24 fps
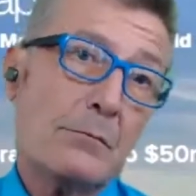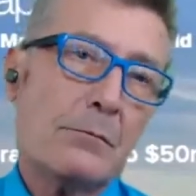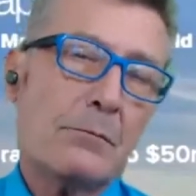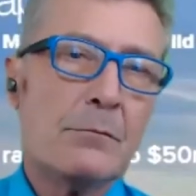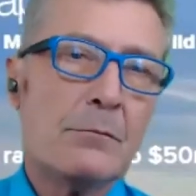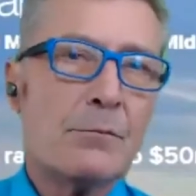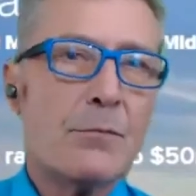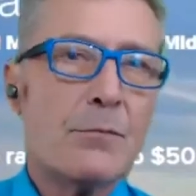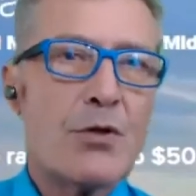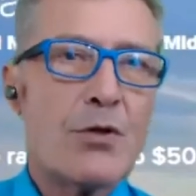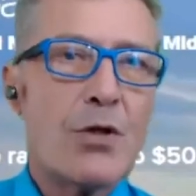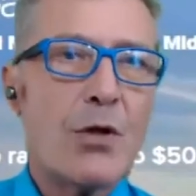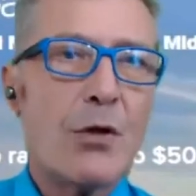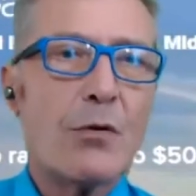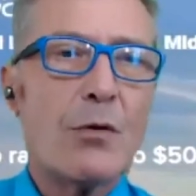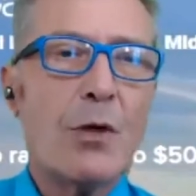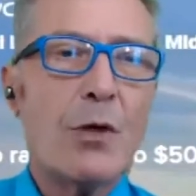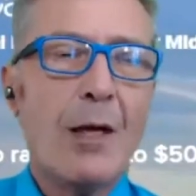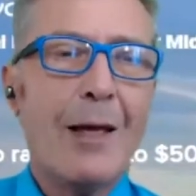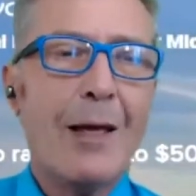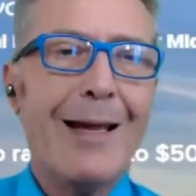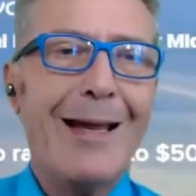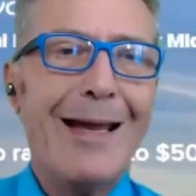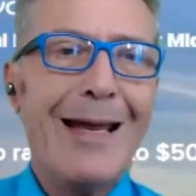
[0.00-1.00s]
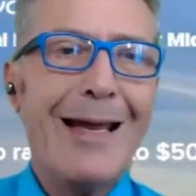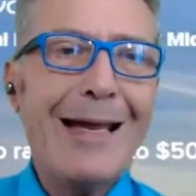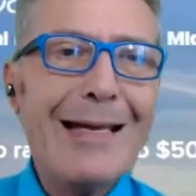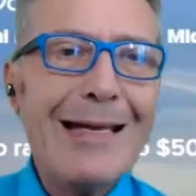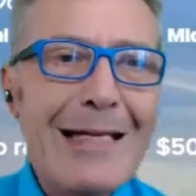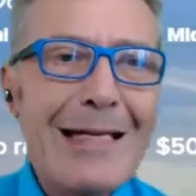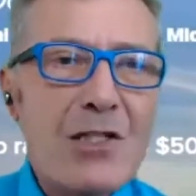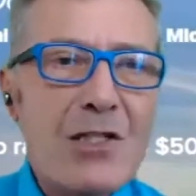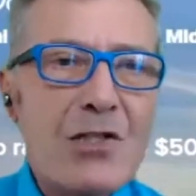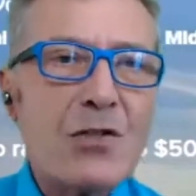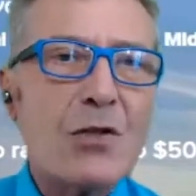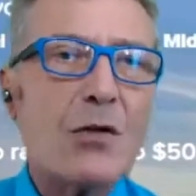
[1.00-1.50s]
So any
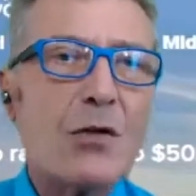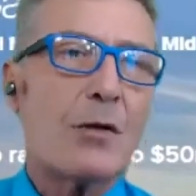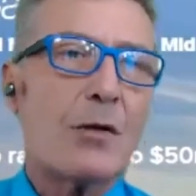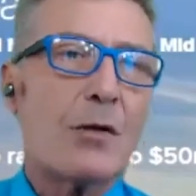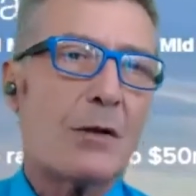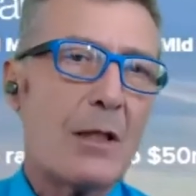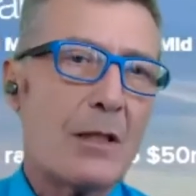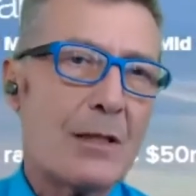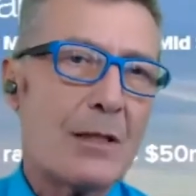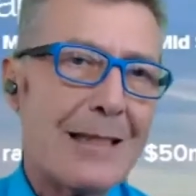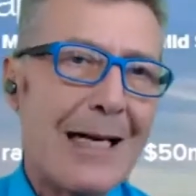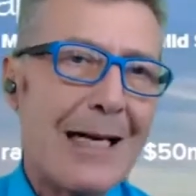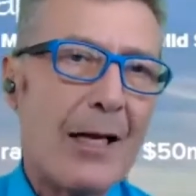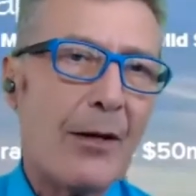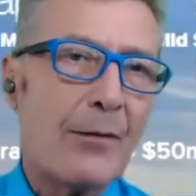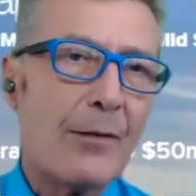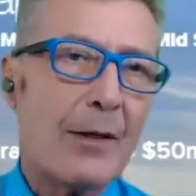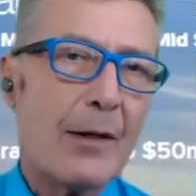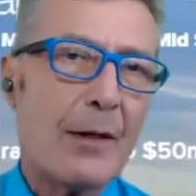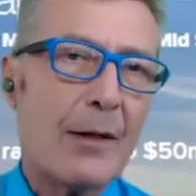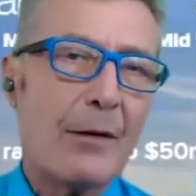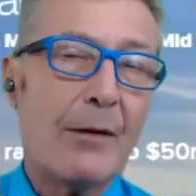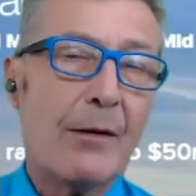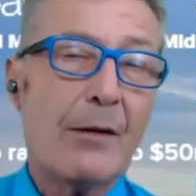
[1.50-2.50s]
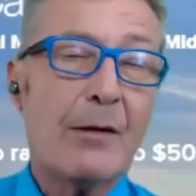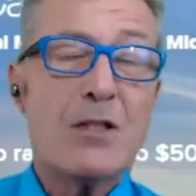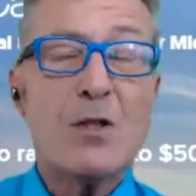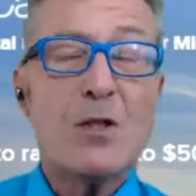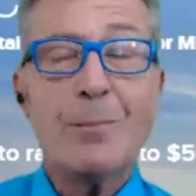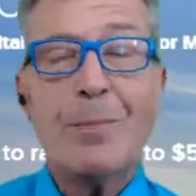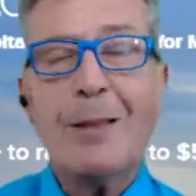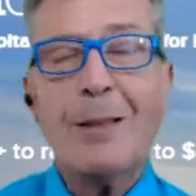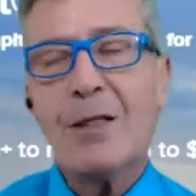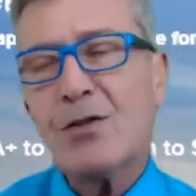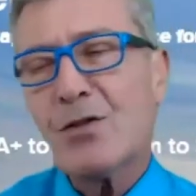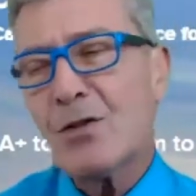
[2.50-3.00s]
stock that's out there, and
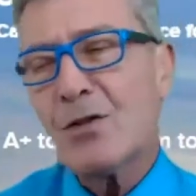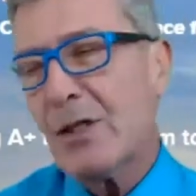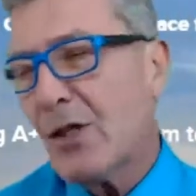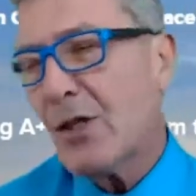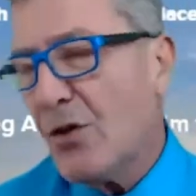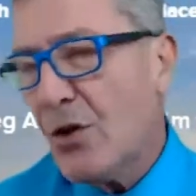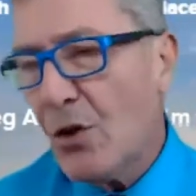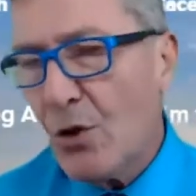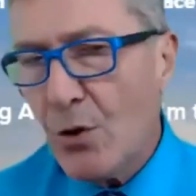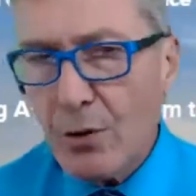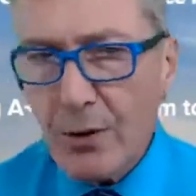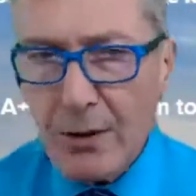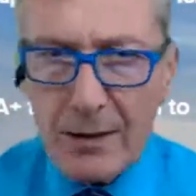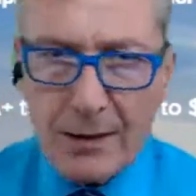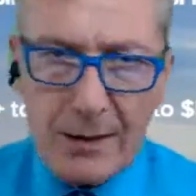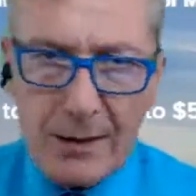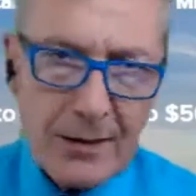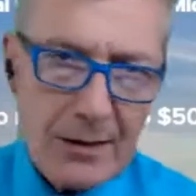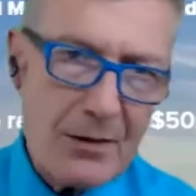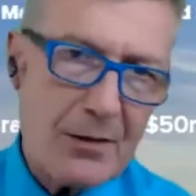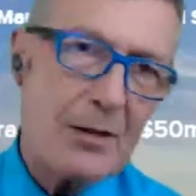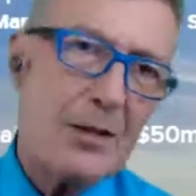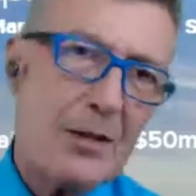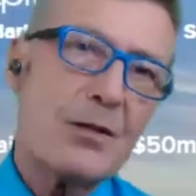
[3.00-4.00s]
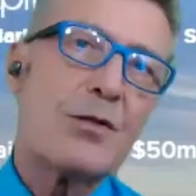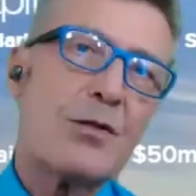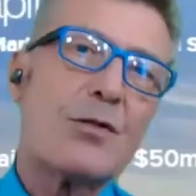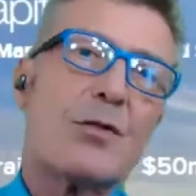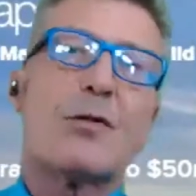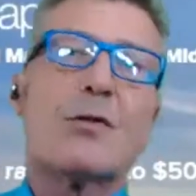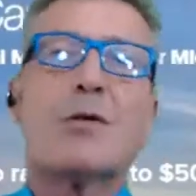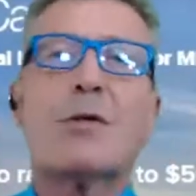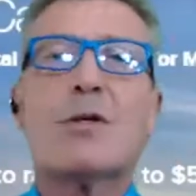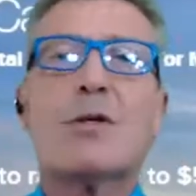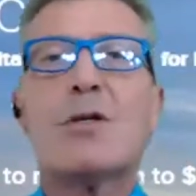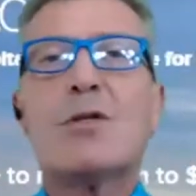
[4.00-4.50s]
especially newly listed
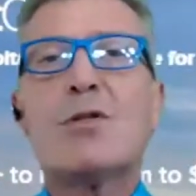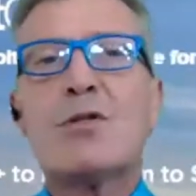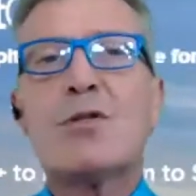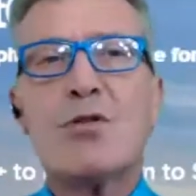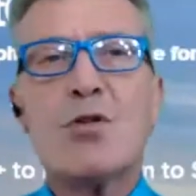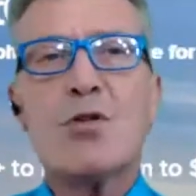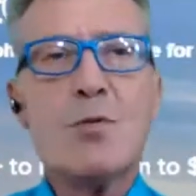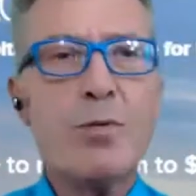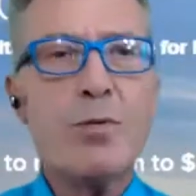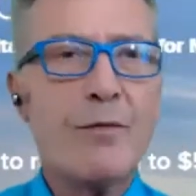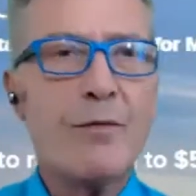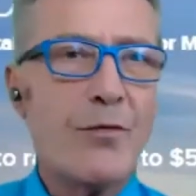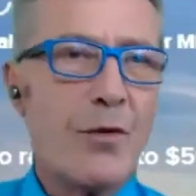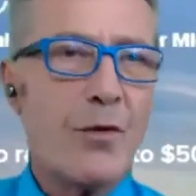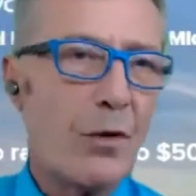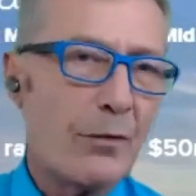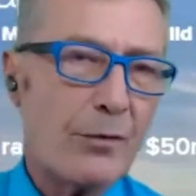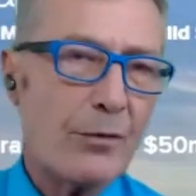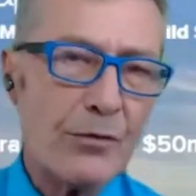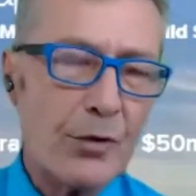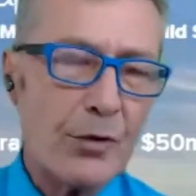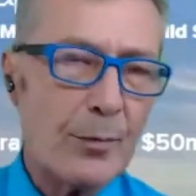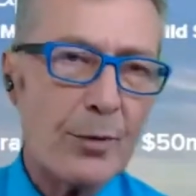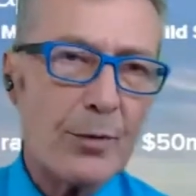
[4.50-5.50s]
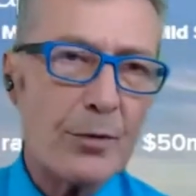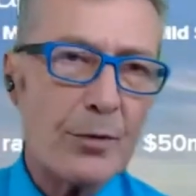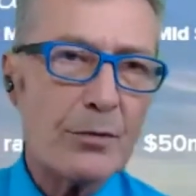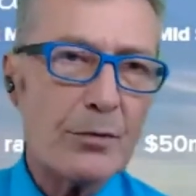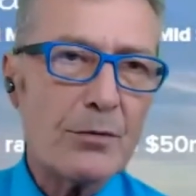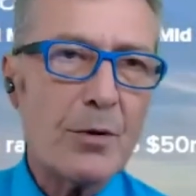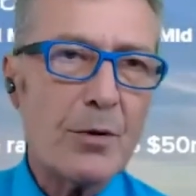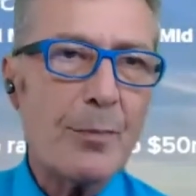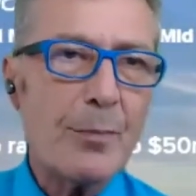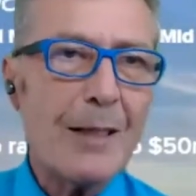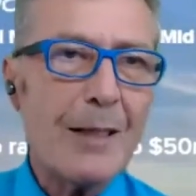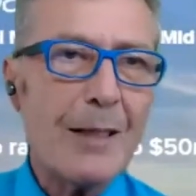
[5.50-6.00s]
stock, is super vulnerable
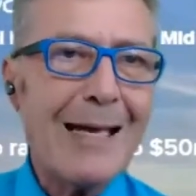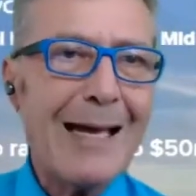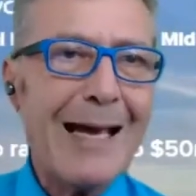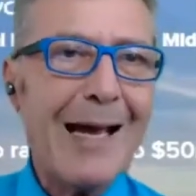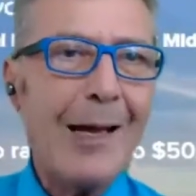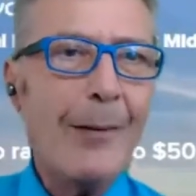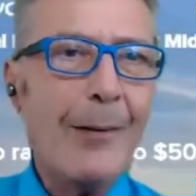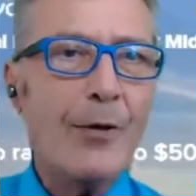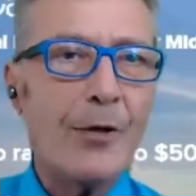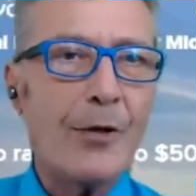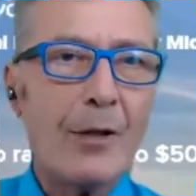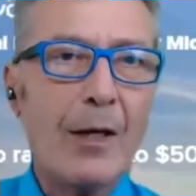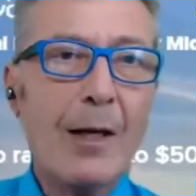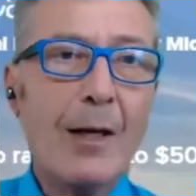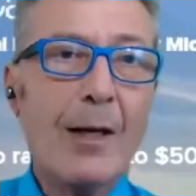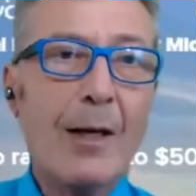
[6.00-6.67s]
to being hammered.